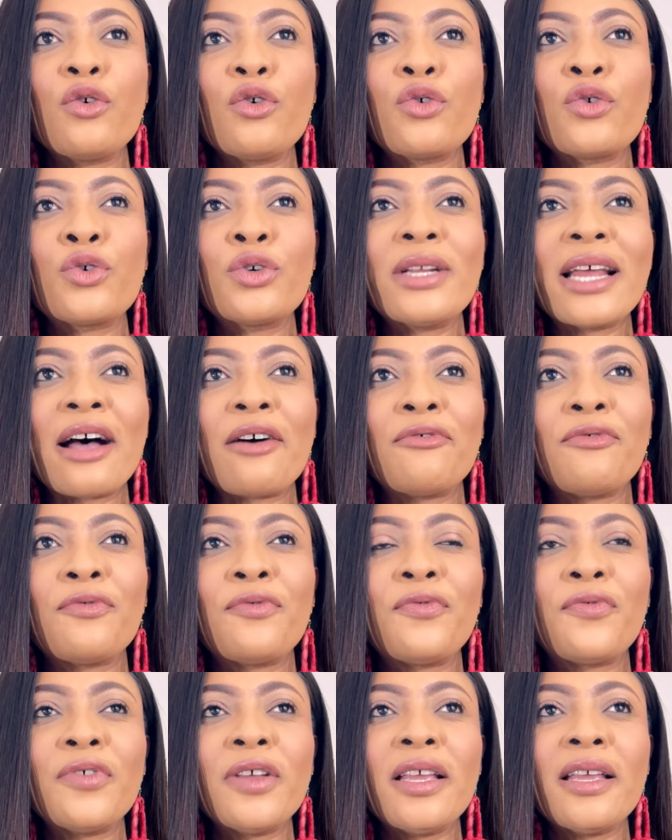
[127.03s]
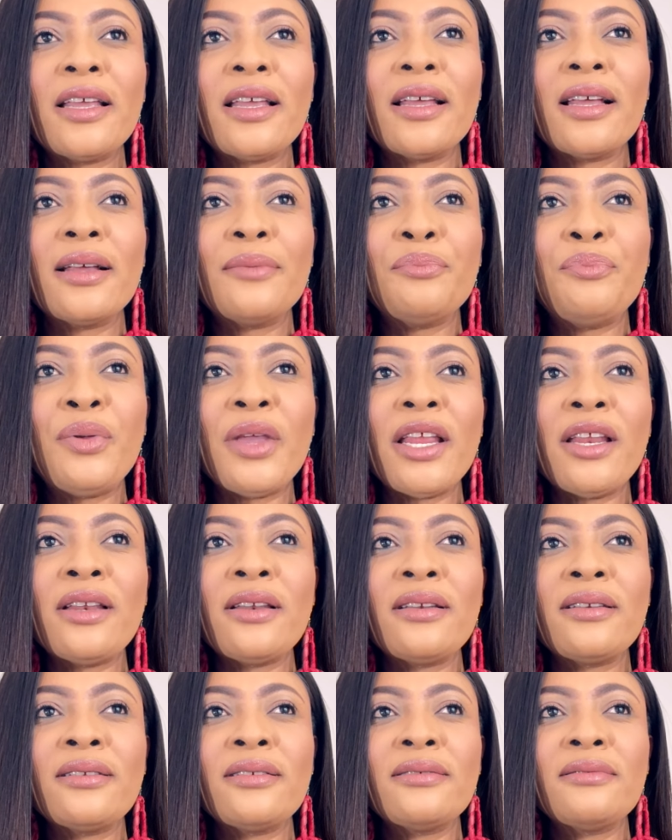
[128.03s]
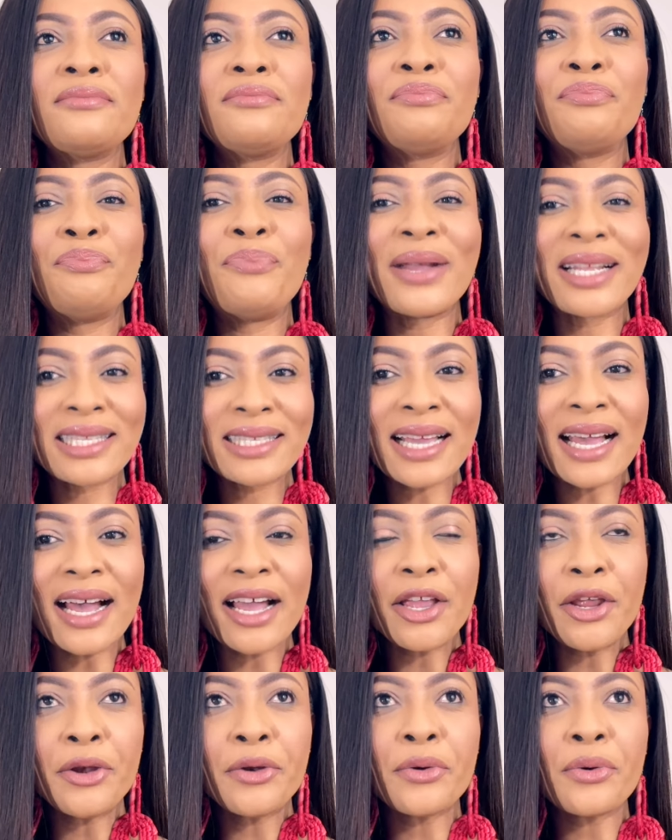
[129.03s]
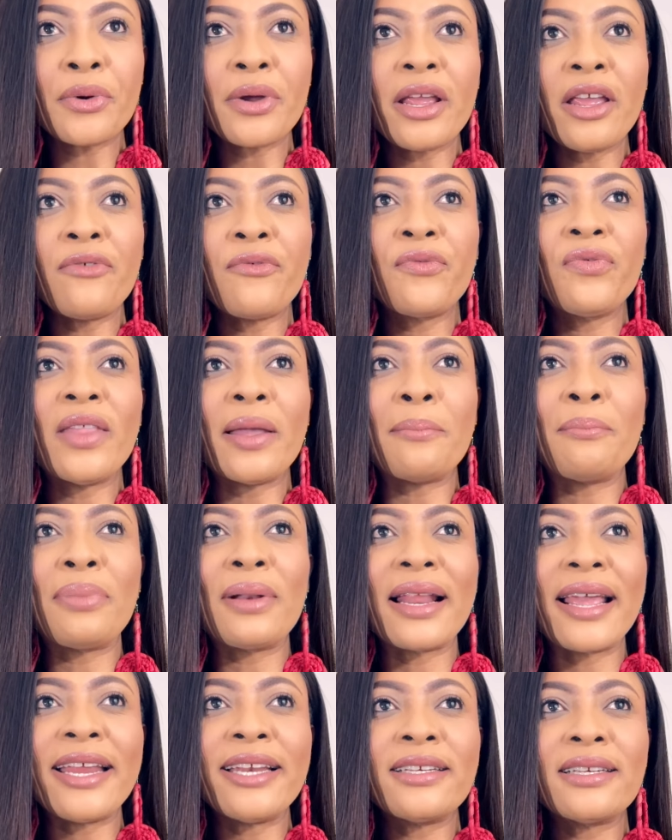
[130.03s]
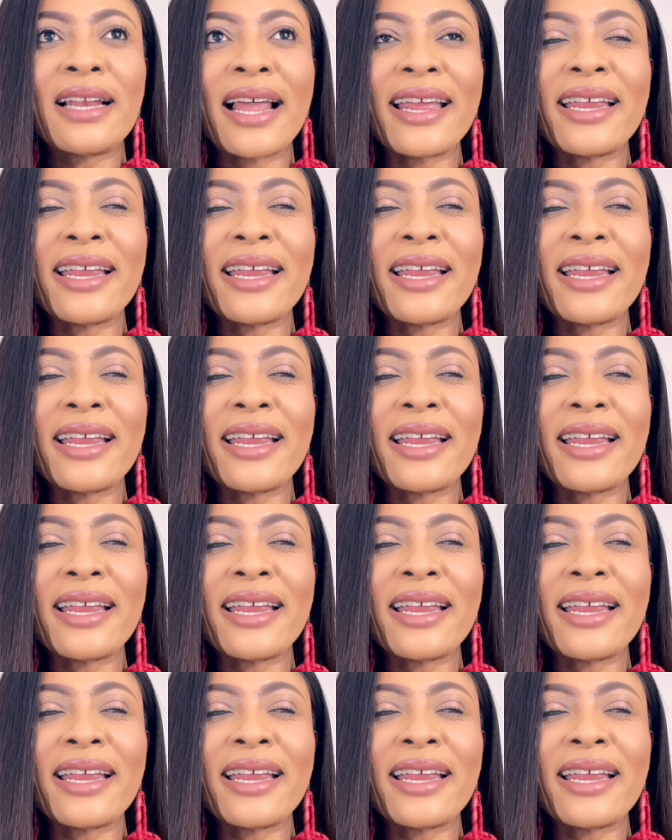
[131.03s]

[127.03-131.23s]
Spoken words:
could have been better, if the blend,